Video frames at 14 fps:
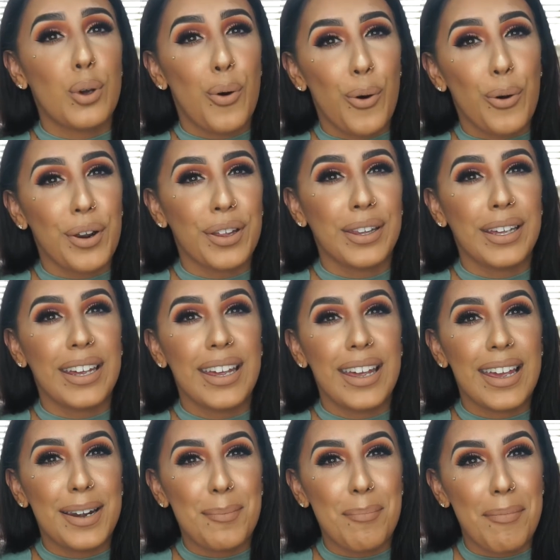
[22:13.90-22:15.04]
totally
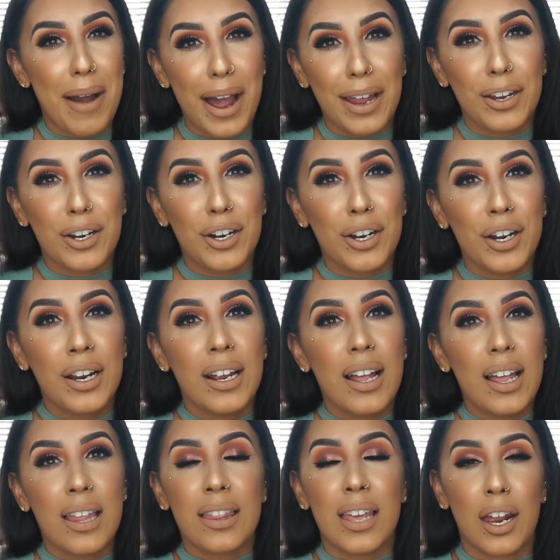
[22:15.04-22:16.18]
admire
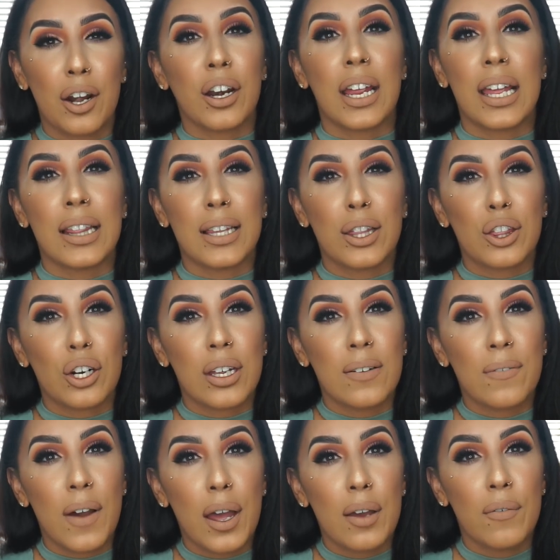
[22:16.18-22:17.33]
that are in the
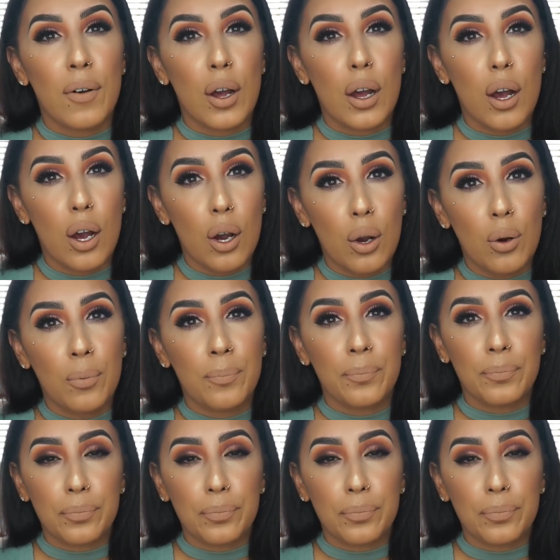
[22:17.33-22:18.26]
35O